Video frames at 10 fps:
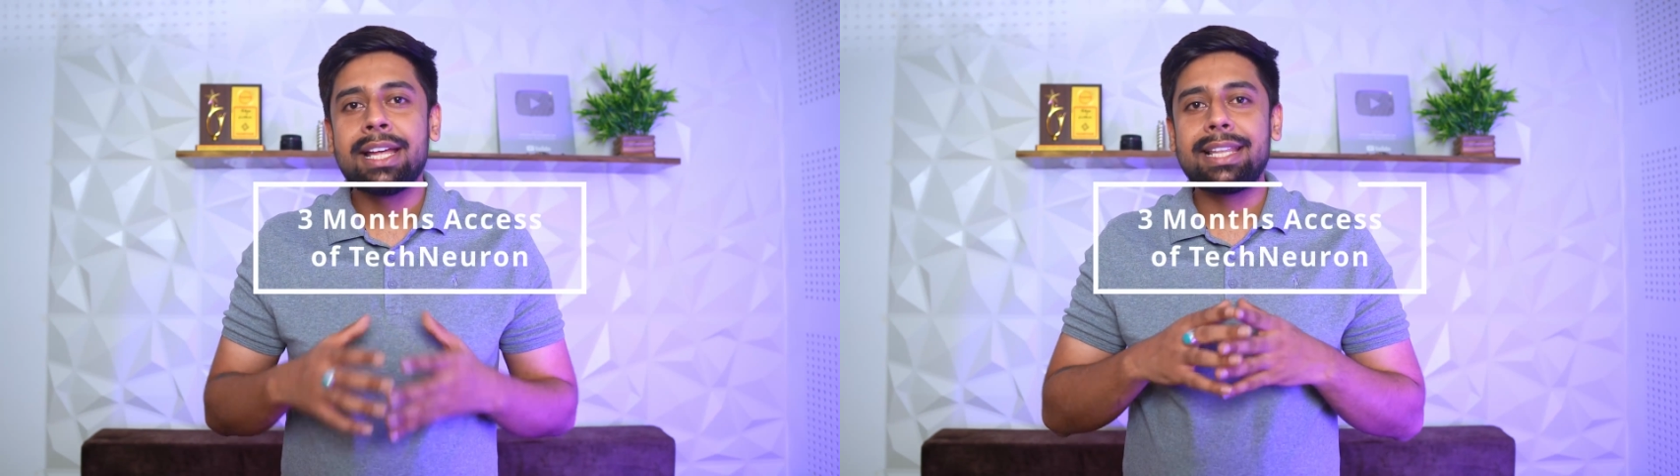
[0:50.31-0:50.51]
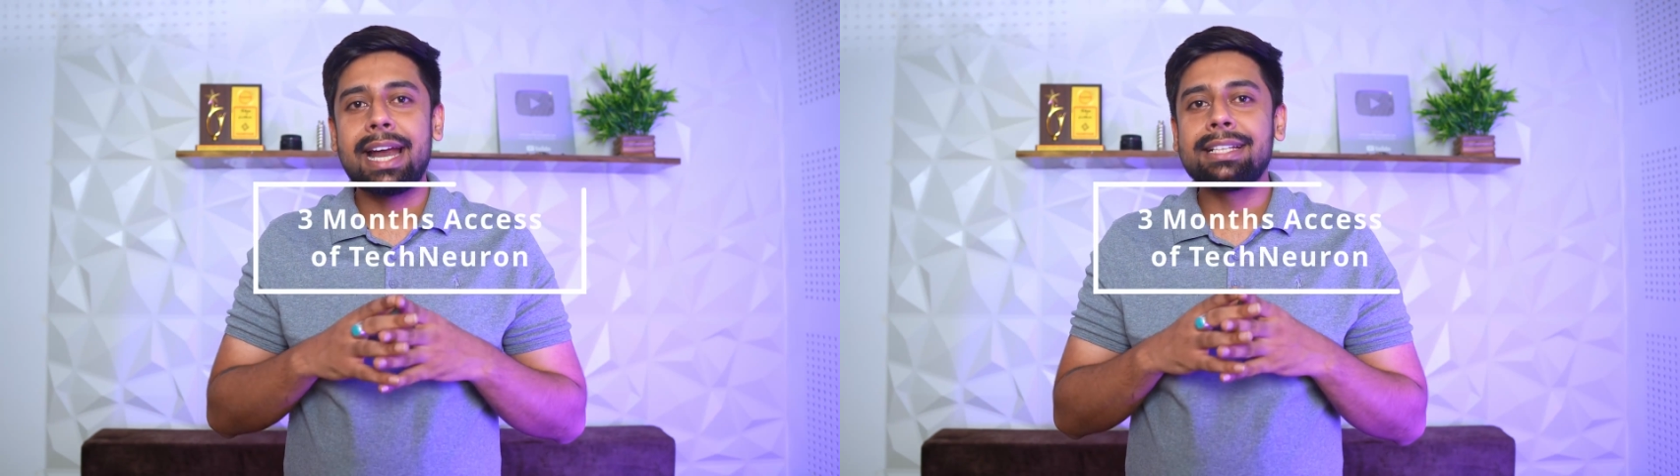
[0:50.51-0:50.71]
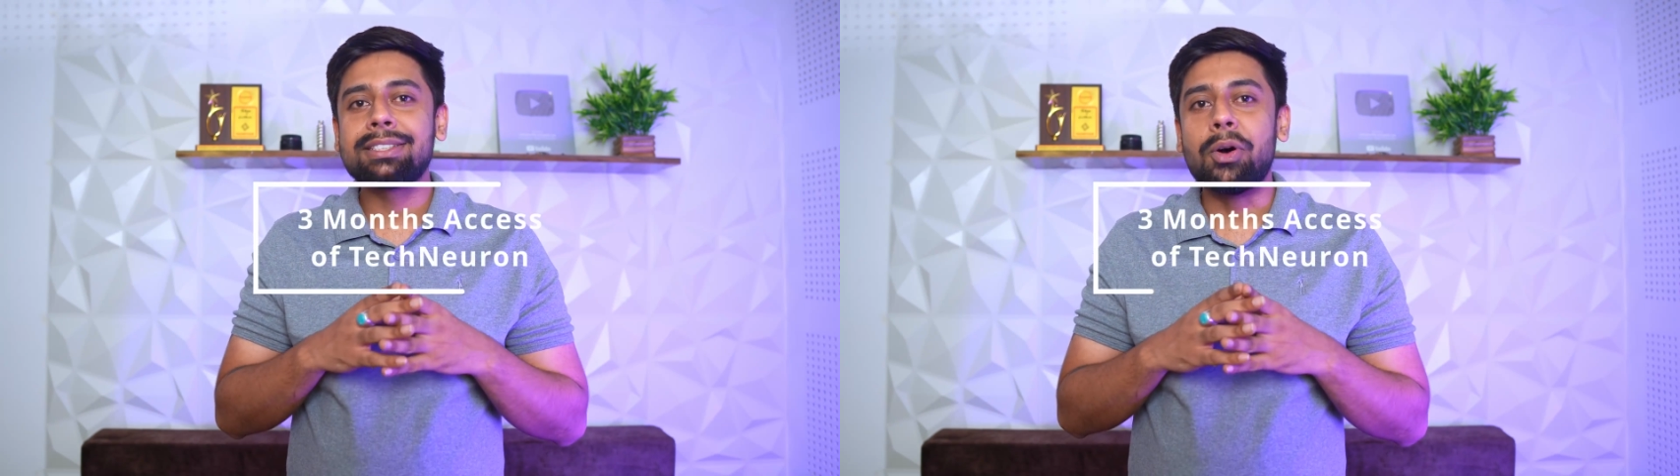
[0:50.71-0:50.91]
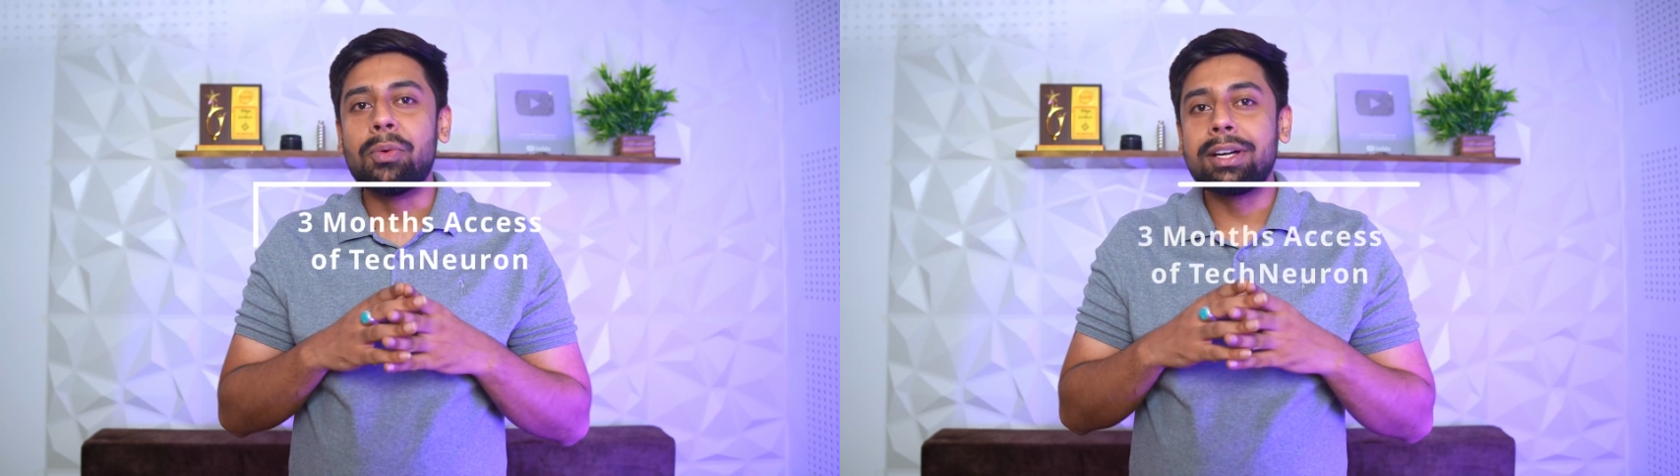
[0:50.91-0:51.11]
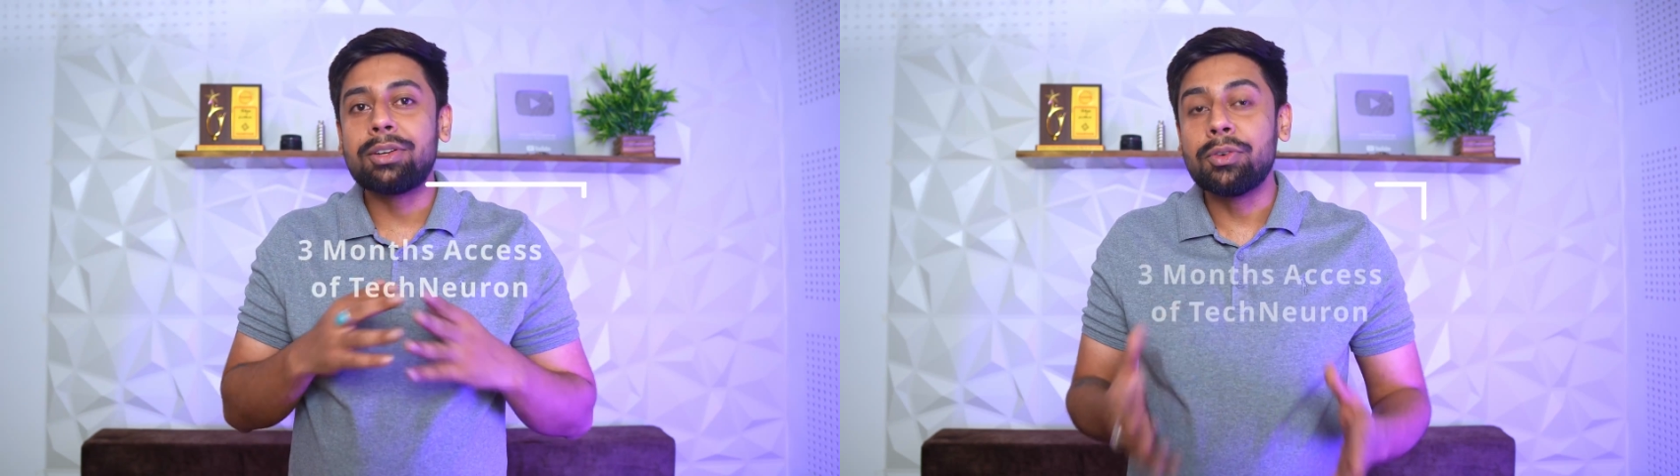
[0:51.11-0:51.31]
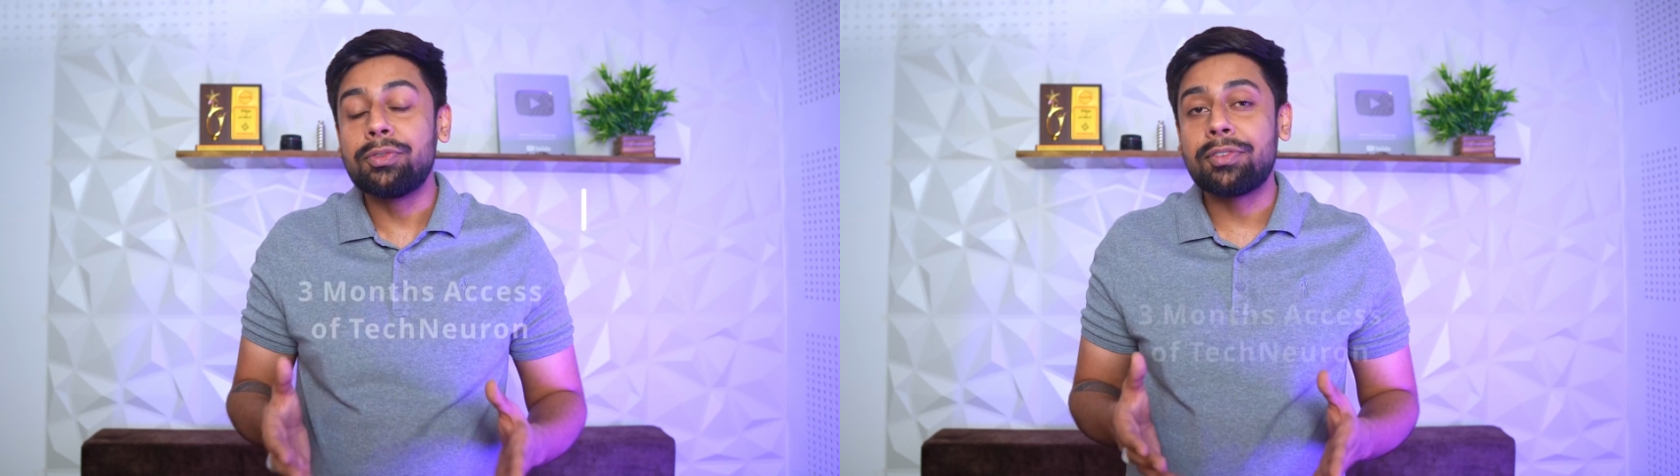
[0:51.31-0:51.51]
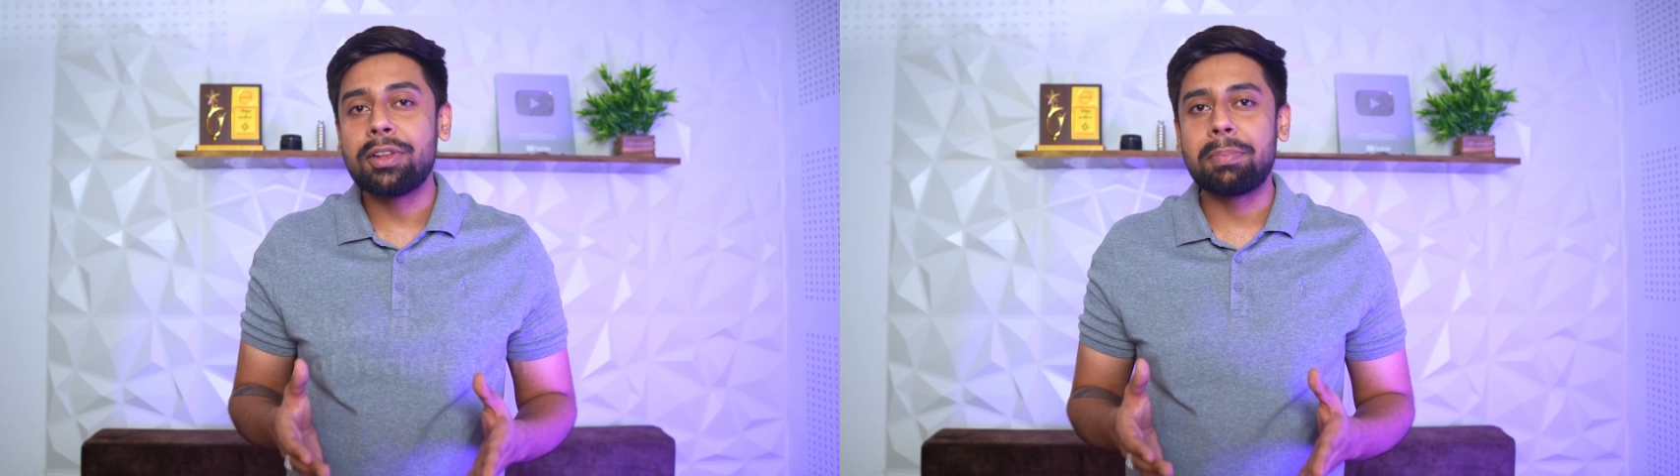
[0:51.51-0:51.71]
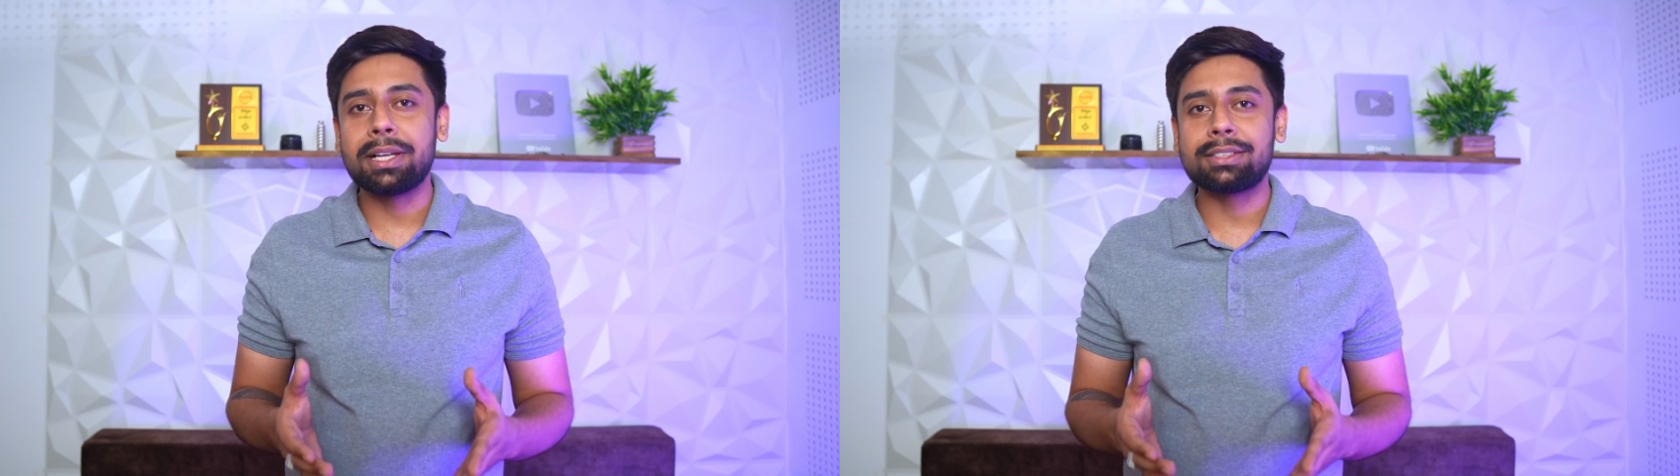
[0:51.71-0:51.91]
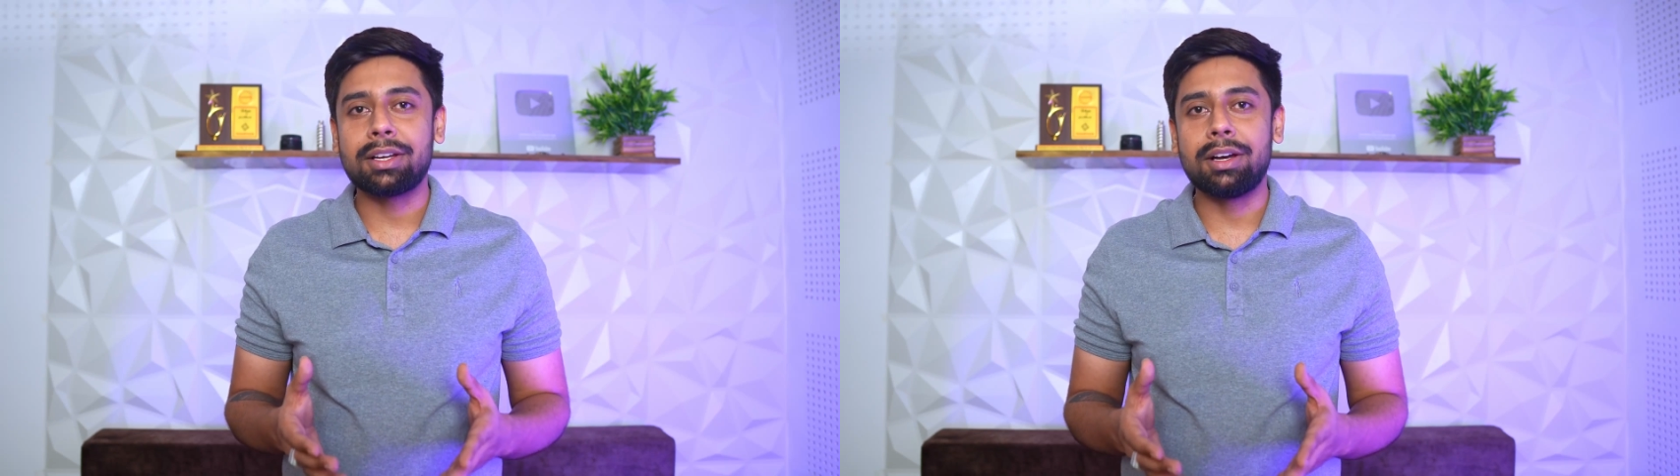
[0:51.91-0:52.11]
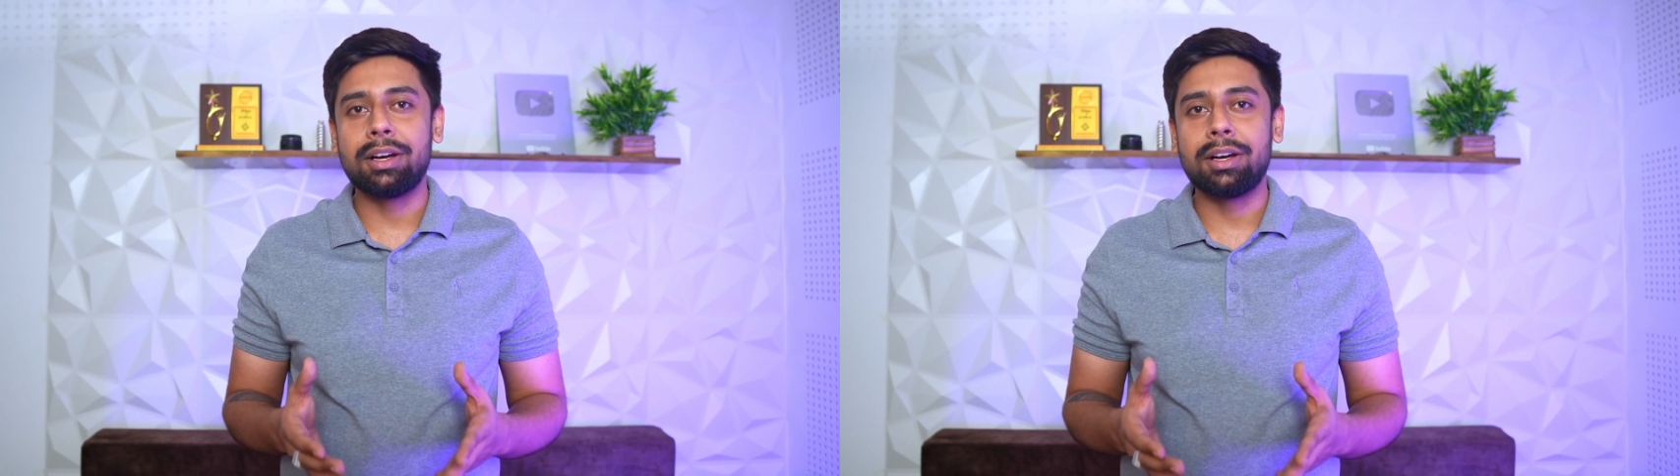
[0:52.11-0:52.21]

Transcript: that is over 250 plus